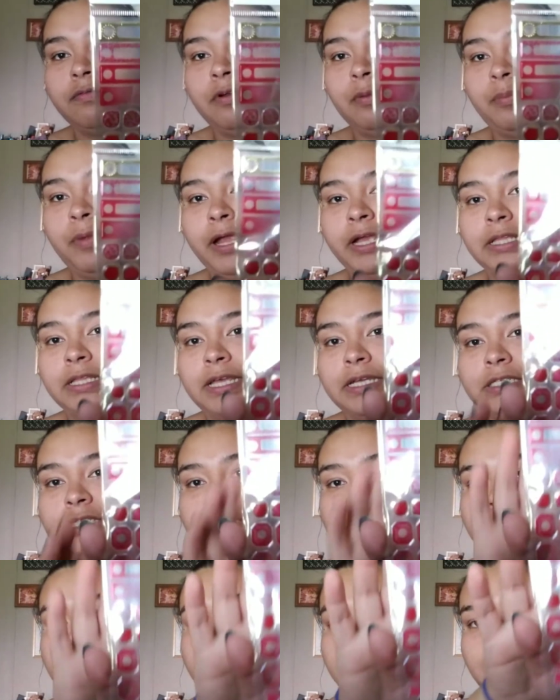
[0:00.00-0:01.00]
from
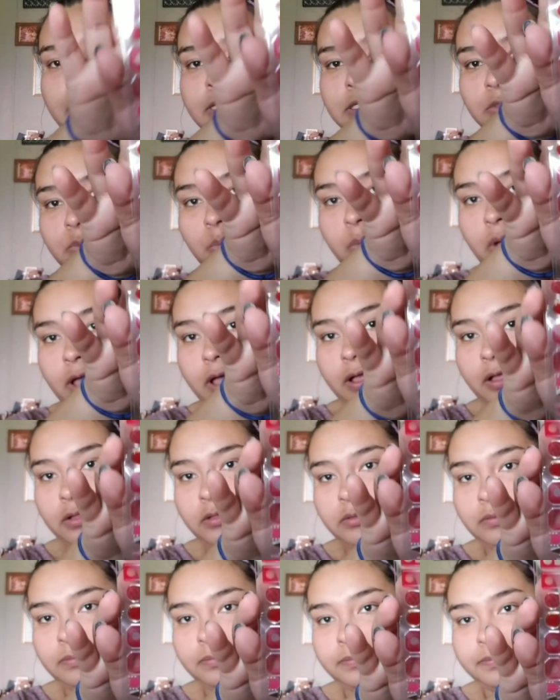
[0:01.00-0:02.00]
Recollections as
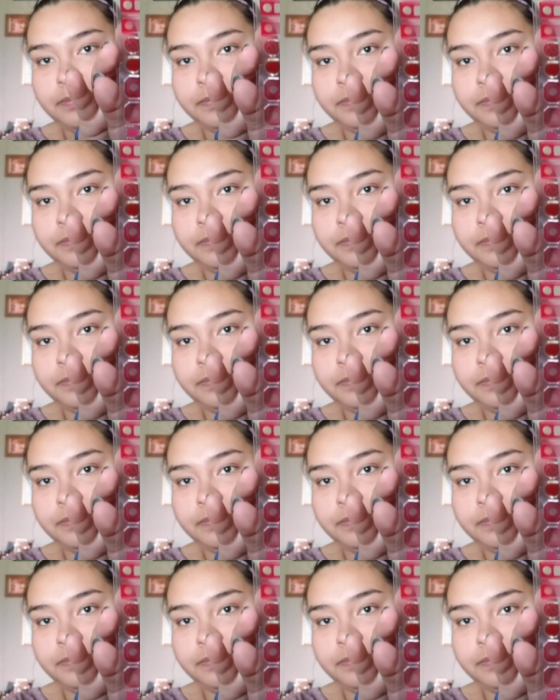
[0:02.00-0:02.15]
well.